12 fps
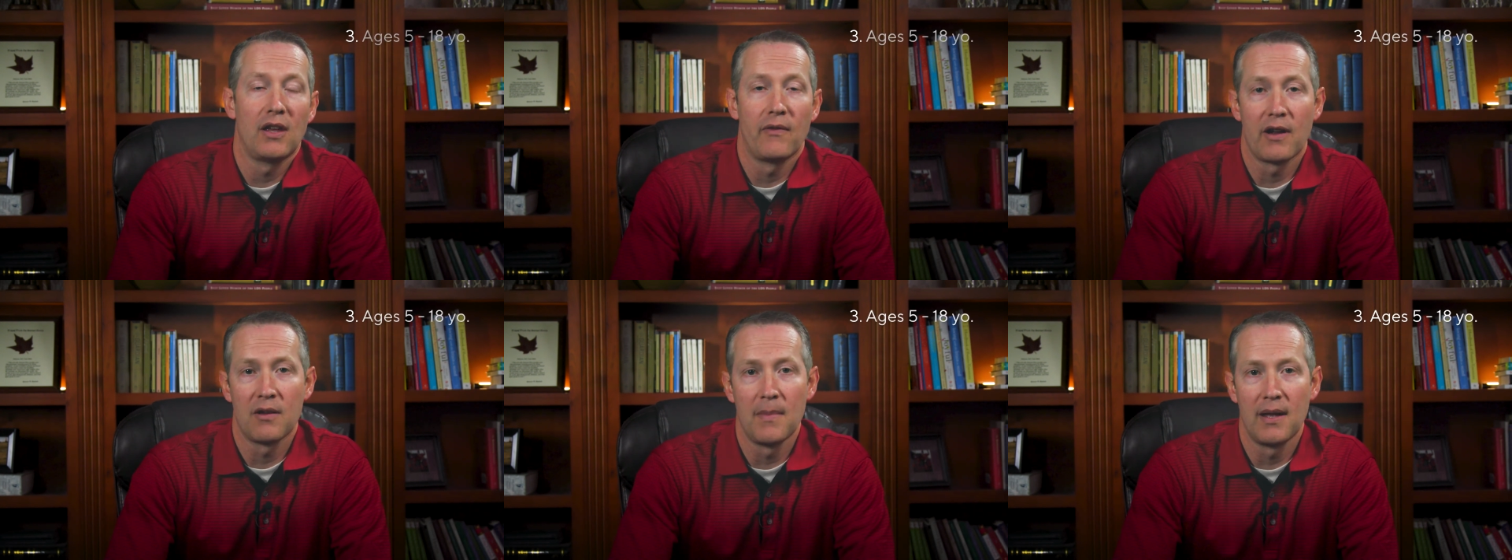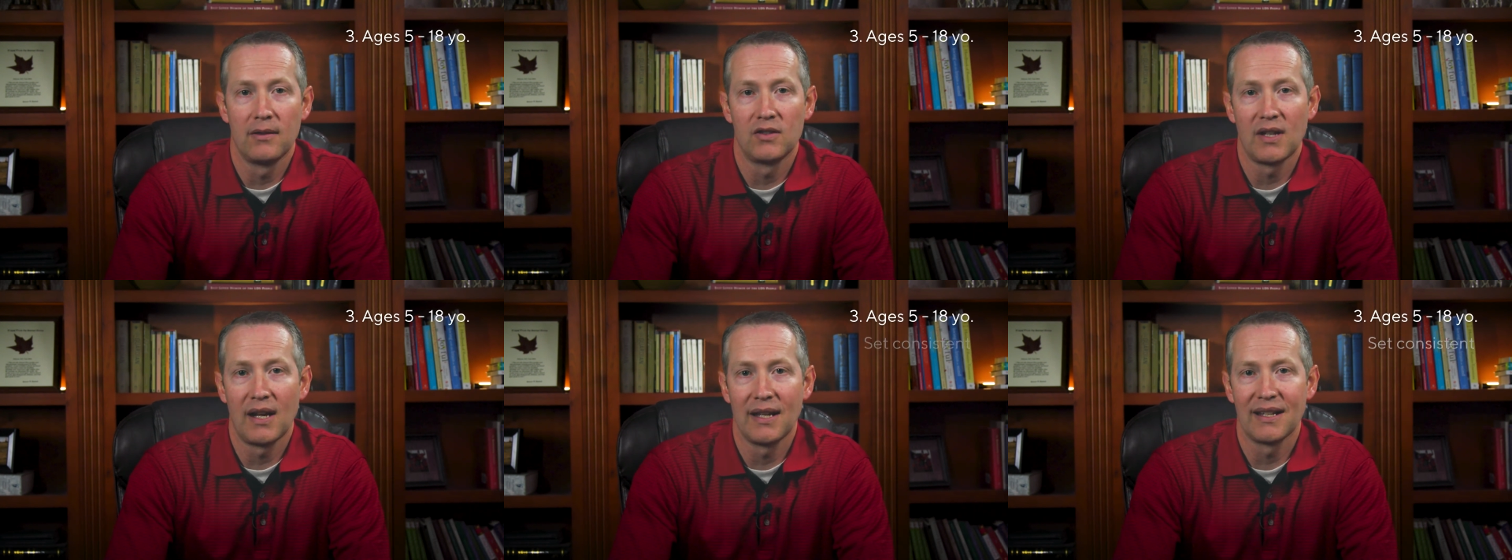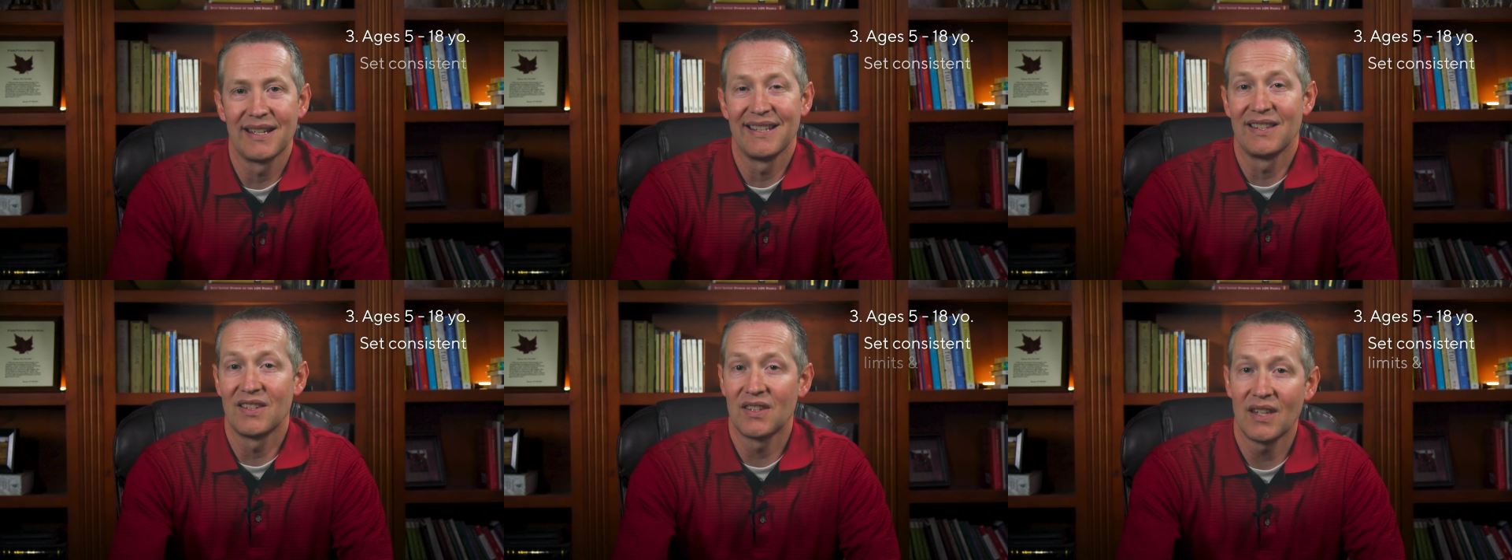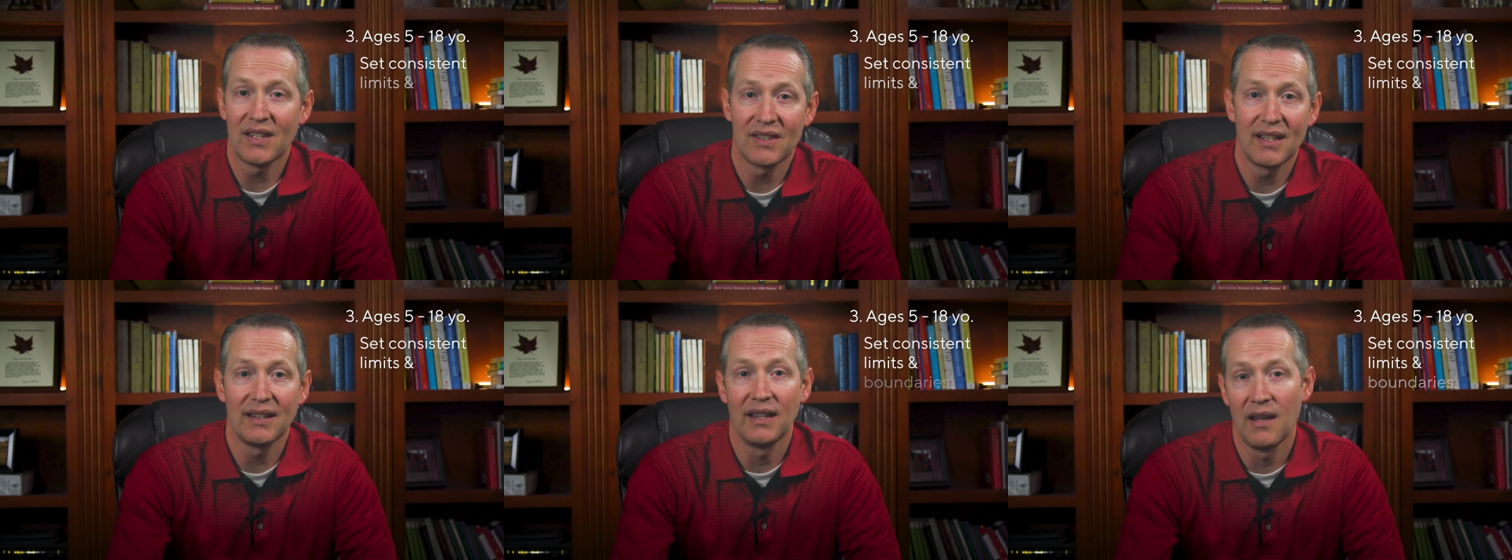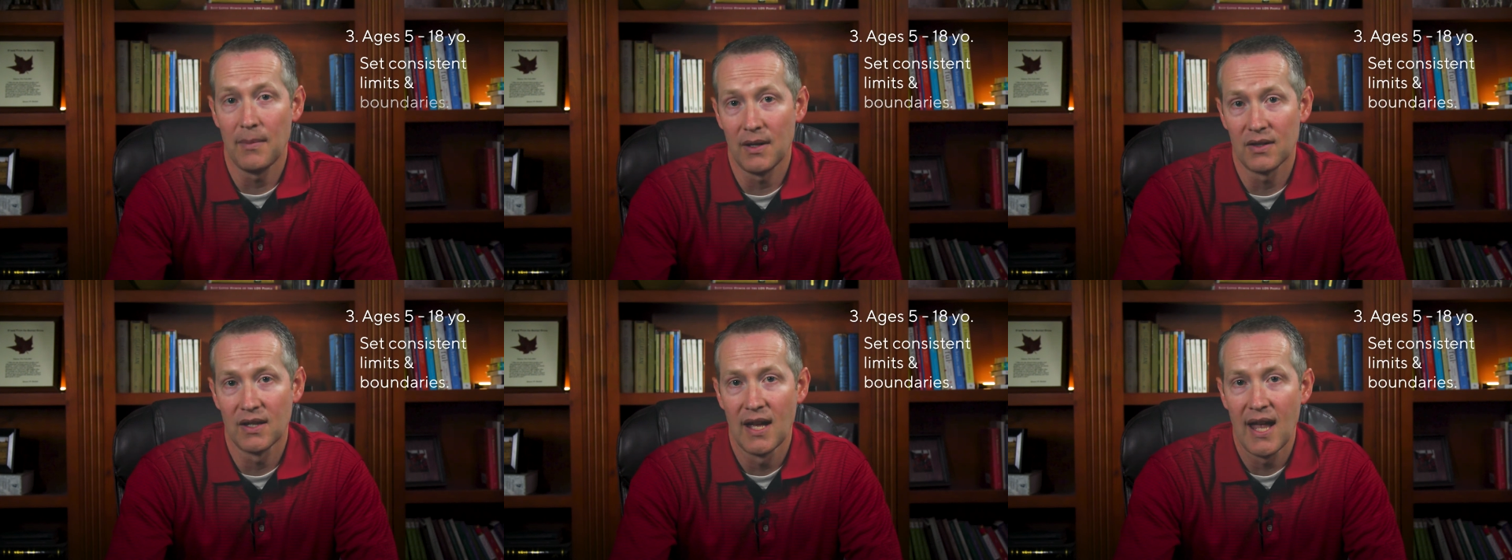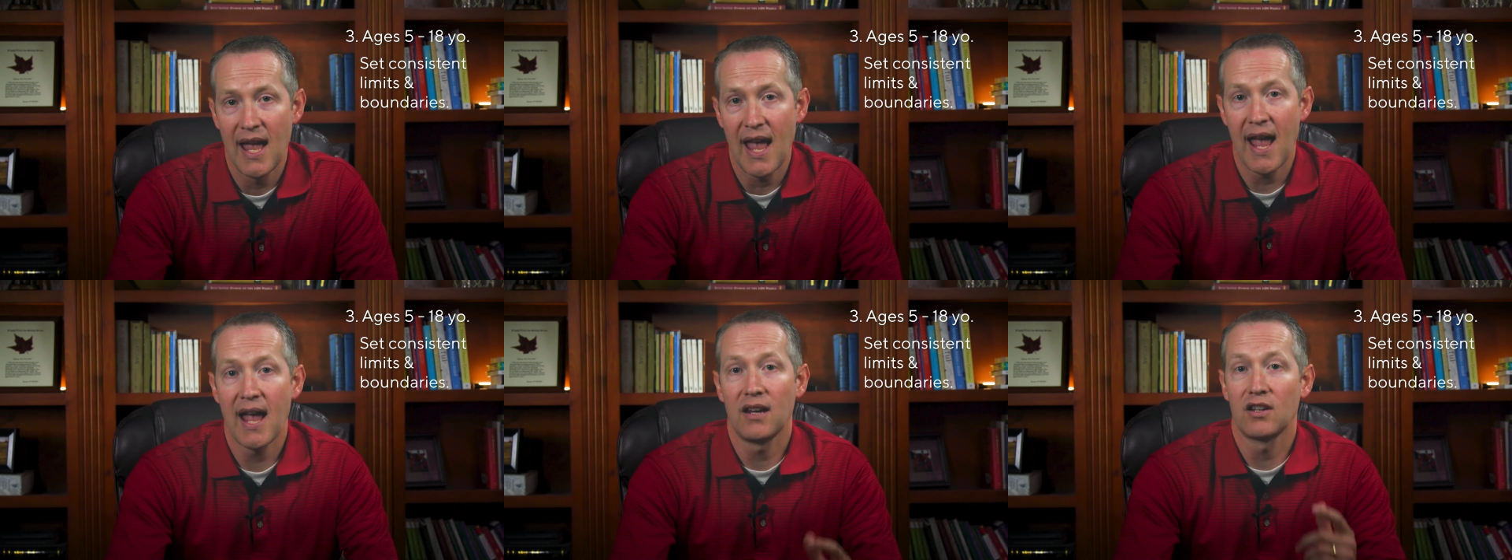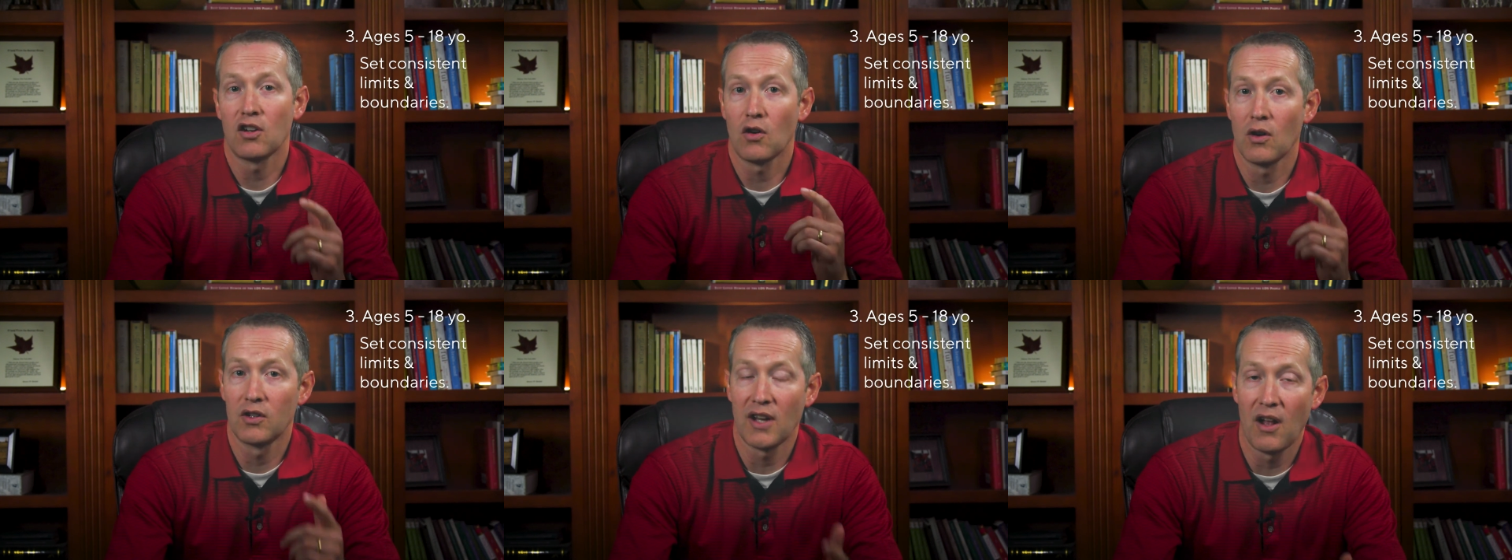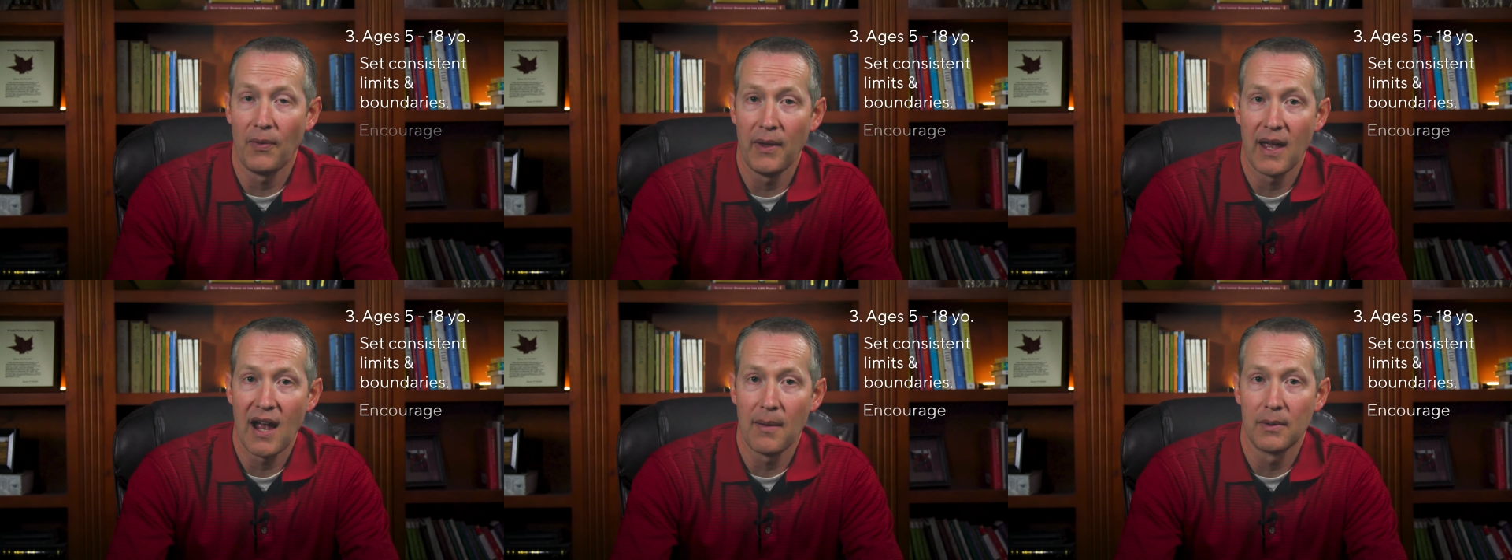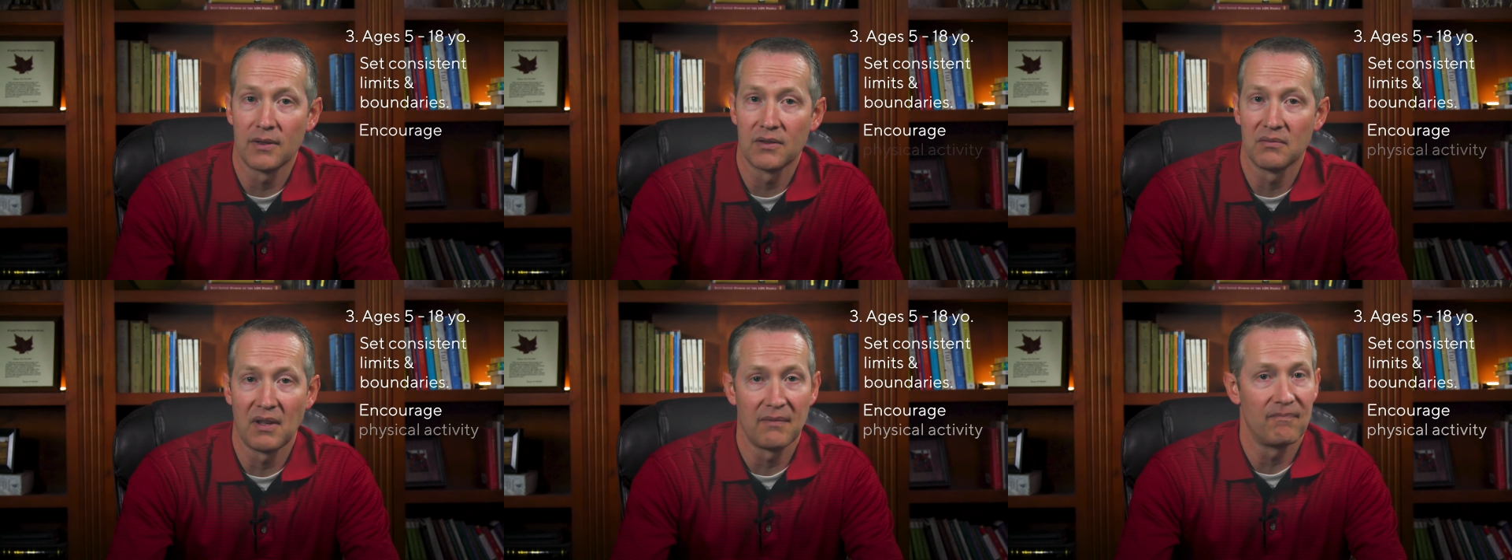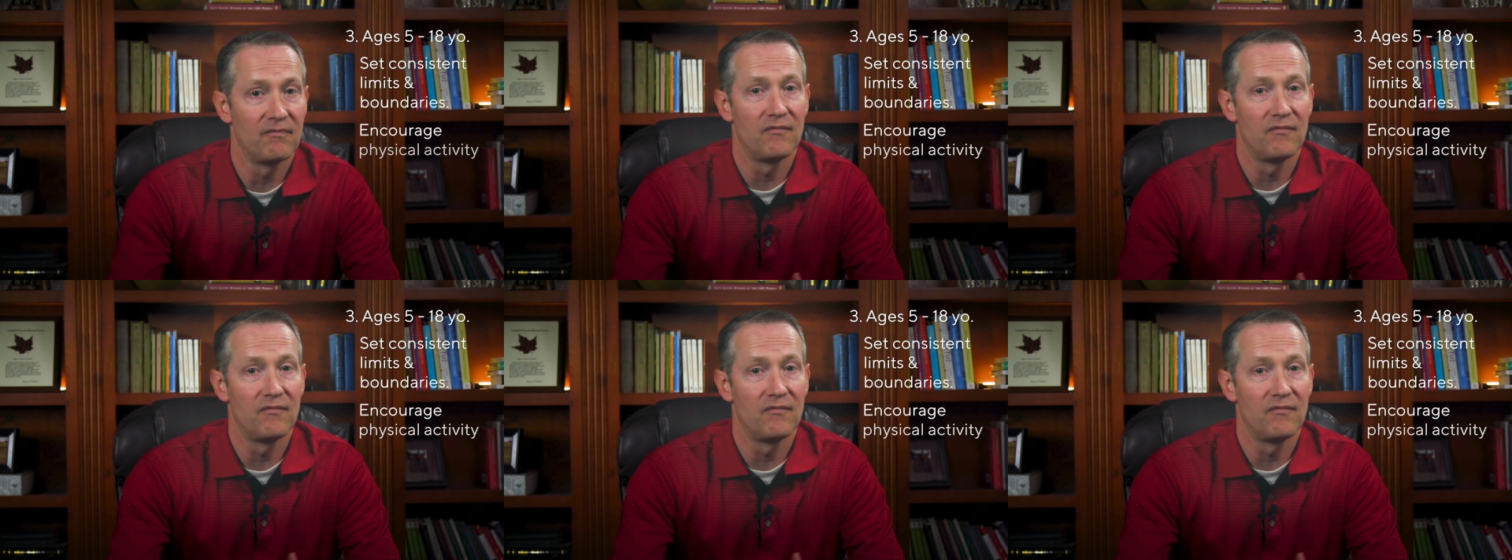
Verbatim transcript: they recommend setting consistent limits and encourage healthy habits like